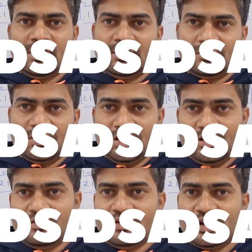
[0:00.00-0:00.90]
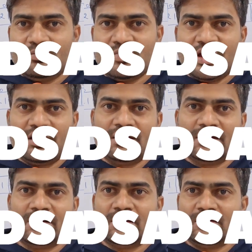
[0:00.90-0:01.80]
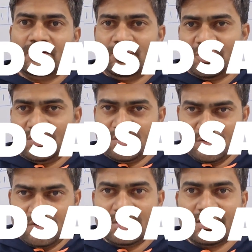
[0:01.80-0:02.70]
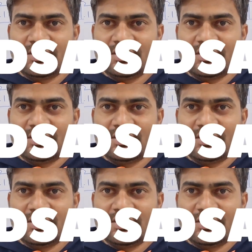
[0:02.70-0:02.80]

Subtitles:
Hi everyone, welcome back. Hope you're doing good.